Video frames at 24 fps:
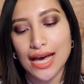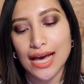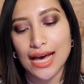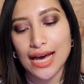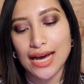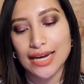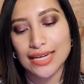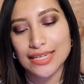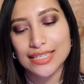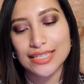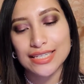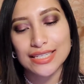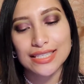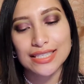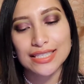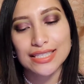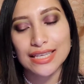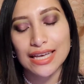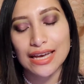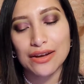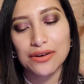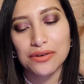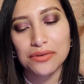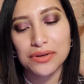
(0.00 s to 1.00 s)
I
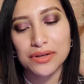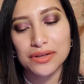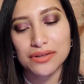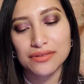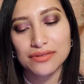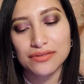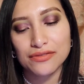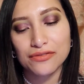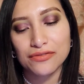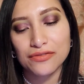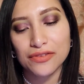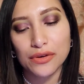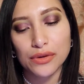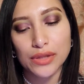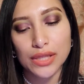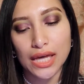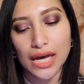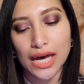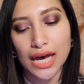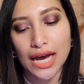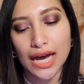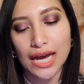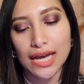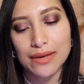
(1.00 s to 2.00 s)
don't feel the
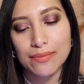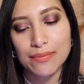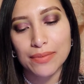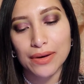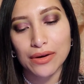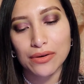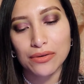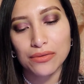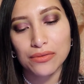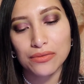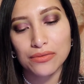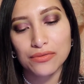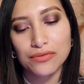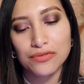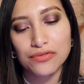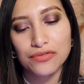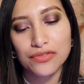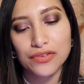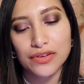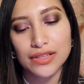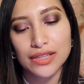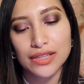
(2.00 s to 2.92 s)
hype. I don't feel